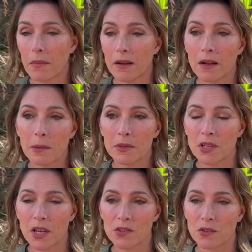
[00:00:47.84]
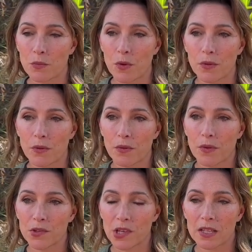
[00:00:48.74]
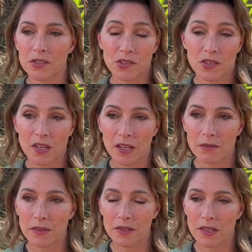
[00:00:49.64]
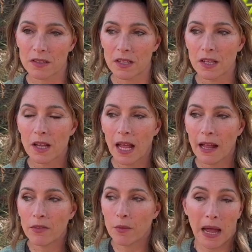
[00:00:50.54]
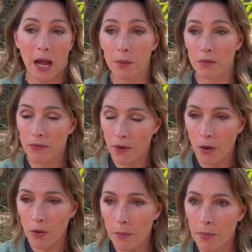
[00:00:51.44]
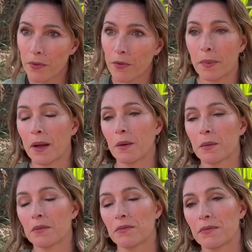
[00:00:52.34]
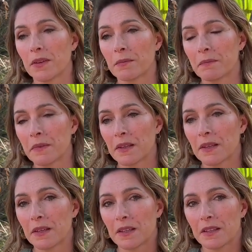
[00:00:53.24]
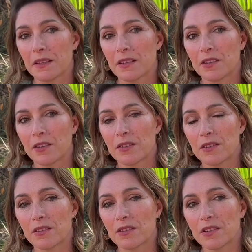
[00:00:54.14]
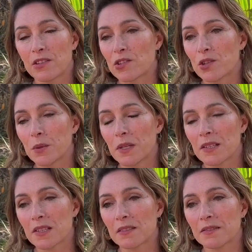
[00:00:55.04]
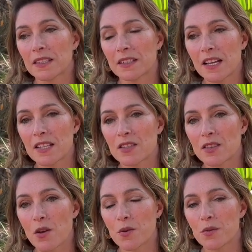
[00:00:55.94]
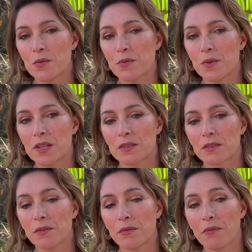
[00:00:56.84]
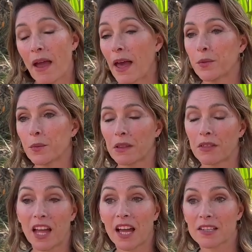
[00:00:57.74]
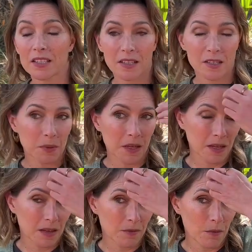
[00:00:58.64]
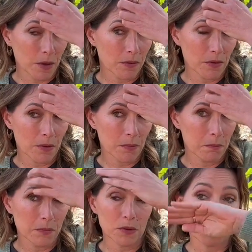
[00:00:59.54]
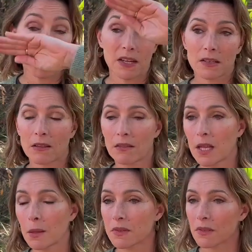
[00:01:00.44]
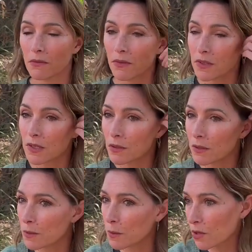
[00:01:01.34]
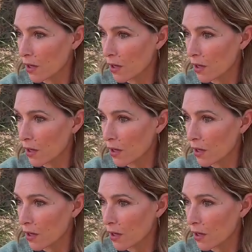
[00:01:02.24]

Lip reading: climate change and what the challenge is ahead of us, and the power of hope and the power of you know, ingenuity and stuff like that. And so we sort of ran with that as being one of the sort of meta themes of the series, which